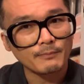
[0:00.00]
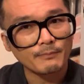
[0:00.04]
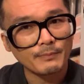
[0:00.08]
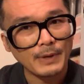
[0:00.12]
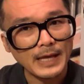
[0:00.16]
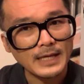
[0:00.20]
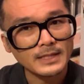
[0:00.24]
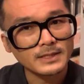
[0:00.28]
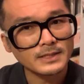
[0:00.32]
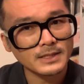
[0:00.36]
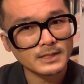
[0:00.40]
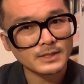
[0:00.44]

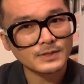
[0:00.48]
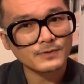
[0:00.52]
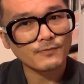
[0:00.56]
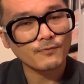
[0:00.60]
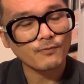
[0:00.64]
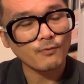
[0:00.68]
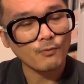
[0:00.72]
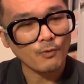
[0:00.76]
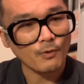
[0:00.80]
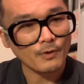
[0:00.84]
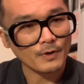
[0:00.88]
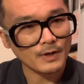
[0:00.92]
basis
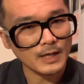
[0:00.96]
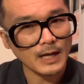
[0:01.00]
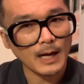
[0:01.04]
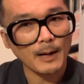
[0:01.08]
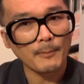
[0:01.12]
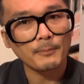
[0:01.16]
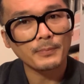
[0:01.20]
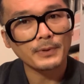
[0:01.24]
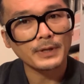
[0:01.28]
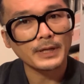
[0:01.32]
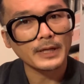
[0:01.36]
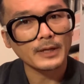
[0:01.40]
for
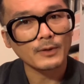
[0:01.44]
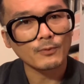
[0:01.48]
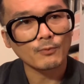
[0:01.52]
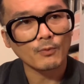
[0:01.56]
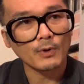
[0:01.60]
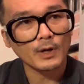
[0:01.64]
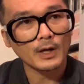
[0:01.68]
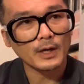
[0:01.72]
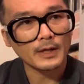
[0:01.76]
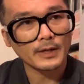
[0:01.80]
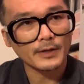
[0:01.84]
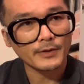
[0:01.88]
company
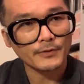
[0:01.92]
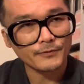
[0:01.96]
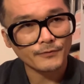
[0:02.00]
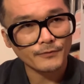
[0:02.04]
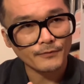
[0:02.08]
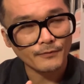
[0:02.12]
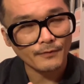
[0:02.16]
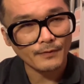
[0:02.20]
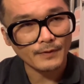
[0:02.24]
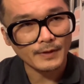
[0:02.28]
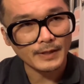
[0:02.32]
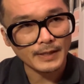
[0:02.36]

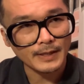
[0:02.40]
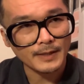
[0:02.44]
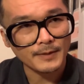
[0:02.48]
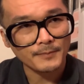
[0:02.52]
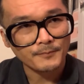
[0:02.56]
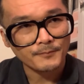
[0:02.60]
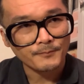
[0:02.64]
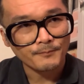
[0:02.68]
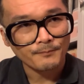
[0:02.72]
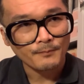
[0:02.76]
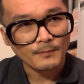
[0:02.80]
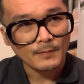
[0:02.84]
was a
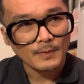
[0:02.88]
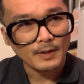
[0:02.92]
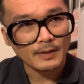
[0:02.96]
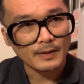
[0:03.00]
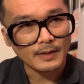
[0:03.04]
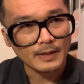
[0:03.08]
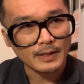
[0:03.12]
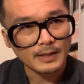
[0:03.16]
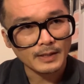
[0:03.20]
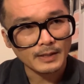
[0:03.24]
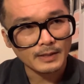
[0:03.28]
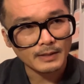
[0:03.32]

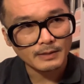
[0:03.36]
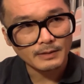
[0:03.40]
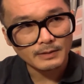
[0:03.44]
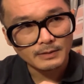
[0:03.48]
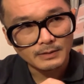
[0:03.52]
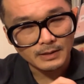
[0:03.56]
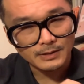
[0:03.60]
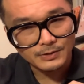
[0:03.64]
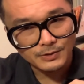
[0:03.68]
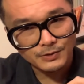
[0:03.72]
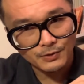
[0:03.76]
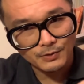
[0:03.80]

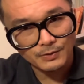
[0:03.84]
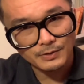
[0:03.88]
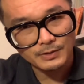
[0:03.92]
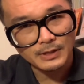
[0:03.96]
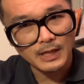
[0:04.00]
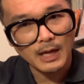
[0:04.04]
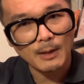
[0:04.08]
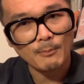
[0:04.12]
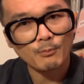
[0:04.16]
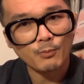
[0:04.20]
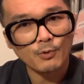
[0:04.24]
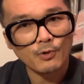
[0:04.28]
certain
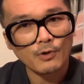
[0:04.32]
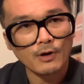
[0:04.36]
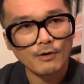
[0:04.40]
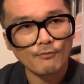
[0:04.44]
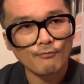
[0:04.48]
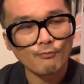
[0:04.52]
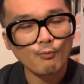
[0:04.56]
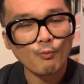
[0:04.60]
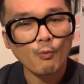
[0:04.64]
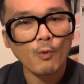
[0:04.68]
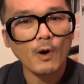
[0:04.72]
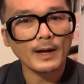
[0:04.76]
number
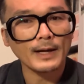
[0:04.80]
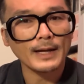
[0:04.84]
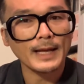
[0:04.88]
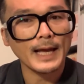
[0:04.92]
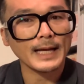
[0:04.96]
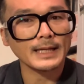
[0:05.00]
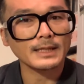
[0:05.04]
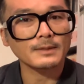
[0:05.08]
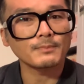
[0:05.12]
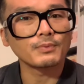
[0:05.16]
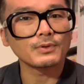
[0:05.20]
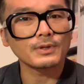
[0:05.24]
of
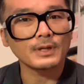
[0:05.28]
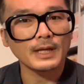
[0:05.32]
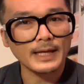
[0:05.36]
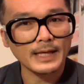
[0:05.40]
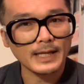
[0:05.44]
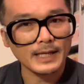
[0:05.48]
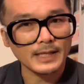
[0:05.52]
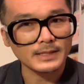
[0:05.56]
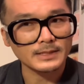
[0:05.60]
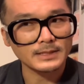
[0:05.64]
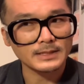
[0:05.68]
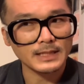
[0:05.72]
one-act
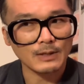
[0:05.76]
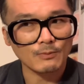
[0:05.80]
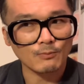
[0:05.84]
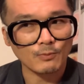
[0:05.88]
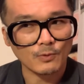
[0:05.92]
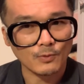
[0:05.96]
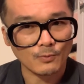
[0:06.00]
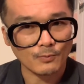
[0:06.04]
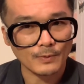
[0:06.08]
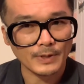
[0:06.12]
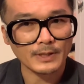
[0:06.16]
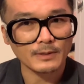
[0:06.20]
plays that
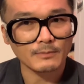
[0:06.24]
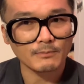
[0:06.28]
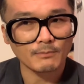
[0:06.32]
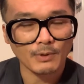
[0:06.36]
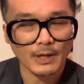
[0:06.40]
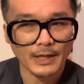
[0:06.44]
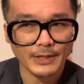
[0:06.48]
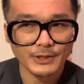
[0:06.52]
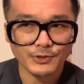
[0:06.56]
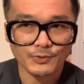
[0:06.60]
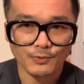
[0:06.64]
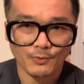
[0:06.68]
were written
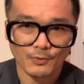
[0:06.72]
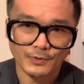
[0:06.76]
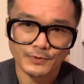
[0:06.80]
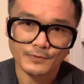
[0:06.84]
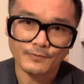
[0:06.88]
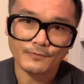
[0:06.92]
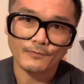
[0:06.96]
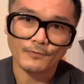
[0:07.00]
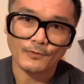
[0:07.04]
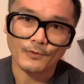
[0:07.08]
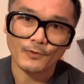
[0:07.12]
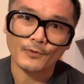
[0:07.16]
by George
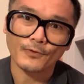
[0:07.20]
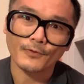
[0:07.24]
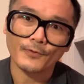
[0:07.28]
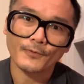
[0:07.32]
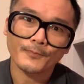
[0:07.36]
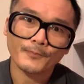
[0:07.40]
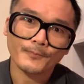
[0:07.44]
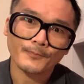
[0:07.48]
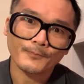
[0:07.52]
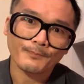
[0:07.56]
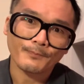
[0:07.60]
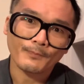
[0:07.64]
Firth
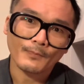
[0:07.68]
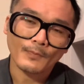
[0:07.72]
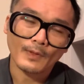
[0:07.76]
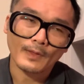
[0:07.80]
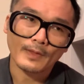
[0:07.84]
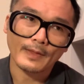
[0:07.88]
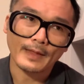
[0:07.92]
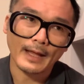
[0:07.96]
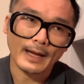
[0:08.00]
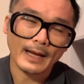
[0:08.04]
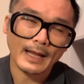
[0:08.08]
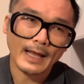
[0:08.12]

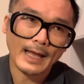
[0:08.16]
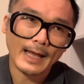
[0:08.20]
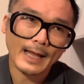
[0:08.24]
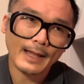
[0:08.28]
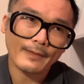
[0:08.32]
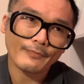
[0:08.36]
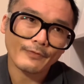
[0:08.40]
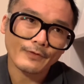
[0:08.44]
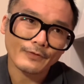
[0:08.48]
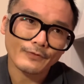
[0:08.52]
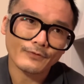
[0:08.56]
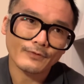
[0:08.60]
that
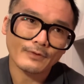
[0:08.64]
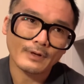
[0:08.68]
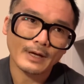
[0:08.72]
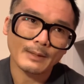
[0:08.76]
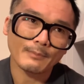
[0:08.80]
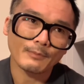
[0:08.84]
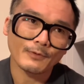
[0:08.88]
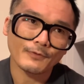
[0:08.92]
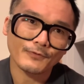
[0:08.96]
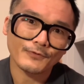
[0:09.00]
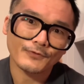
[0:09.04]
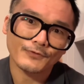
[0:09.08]
had this
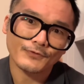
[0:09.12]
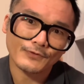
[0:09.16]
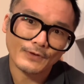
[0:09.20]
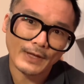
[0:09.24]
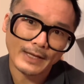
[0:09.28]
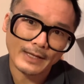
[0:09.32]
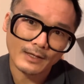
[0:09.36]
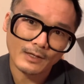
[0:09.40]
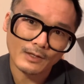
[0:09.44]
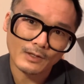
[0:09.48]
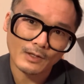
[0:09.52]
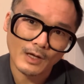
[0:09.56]
type of
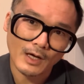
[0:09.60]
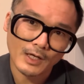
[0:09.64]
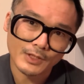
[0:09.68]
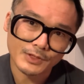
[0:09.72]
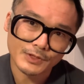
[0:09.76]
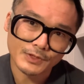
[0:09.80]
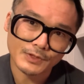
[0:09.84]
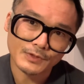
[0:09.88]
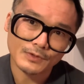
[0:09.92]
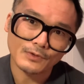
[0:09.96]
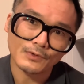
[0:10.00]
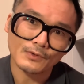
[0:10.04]

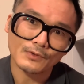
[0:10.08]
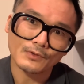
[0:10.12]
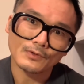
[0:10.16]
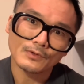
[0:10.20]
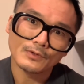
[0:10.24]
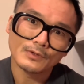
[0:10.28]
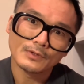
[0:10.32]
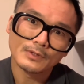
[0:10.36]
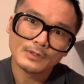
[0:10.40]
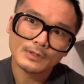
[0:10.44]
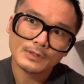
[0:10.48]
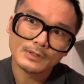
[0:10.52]
psychological
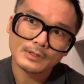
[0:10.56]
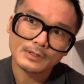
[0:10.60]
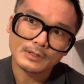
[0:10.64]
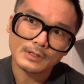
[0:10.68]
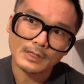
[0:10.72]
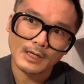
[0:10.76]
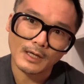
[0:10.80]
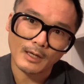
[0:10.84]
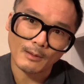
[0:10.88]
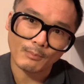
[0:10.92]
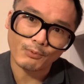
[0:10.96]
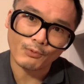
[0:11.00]

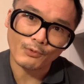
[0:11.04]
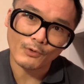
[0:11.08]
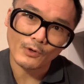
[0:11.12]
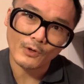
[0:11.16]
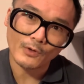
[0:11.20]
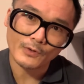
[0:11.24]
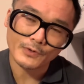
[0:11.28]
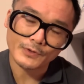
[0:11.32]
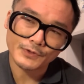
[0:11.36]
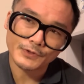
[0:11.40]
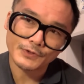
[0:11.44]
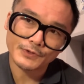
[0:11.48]

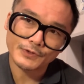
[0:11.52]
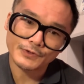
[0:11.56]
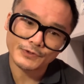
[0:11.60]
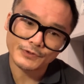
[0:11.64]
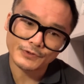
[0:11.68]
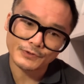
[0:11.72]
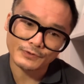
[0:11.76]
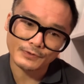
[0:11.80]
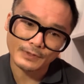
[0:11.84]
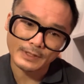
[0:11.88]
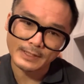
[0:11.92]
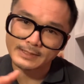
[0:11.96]
approach
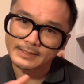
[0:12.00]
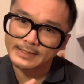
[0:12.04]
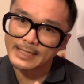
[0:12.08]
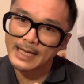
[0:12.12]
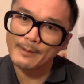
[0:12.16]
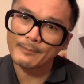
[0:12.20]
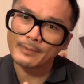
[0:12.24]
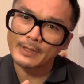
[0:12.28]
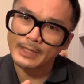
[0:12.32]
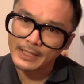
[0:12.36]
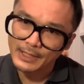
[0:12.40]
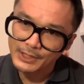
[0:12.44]
to an
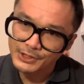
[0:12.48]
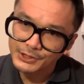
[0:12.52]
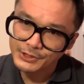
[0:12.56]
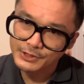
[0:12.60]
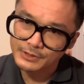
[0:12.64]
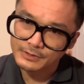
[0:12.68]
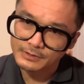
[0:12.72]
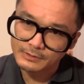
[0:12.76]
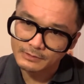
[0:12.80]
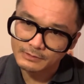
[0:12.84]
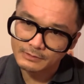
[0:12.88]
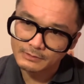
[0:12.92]

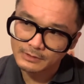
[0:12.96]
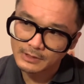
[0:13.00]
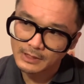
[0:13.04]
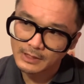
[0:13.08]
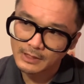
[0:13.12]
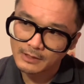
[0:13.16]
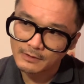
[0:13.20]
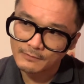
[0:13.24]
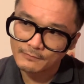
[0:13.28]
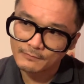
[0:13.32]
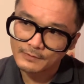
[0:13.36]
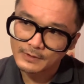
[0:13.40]
examination
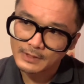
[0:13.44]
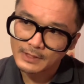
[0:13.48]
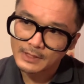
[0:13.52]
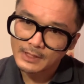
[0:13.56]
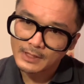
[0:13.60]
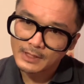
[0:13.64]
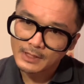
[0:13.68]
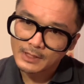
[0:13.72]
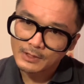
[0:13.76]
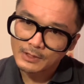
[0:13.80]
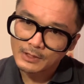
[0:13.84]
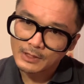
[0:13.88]

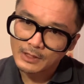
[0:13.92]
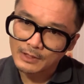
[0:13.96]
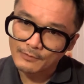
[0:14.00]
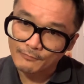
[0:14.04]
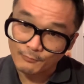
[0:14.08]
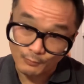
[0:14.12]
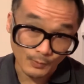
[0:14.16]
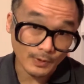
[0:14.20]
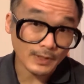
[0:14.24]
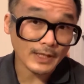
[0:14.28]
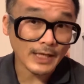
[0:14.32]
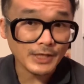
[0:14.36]
of
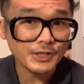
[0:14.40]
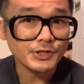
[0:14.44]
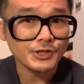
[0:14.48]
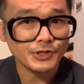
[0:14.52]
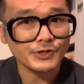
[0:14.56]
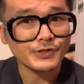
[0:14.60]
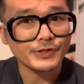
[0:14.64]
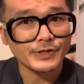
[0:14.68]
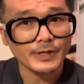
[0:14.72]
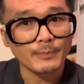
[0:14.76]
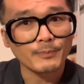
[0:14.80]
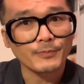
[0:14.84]

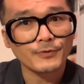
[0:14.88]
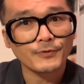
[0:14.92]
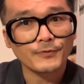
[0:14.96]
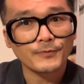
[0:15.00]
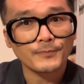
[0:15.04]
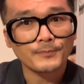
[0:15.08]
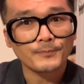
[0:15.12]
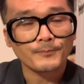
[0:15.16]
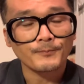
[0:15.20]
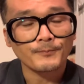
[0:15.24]
relationships.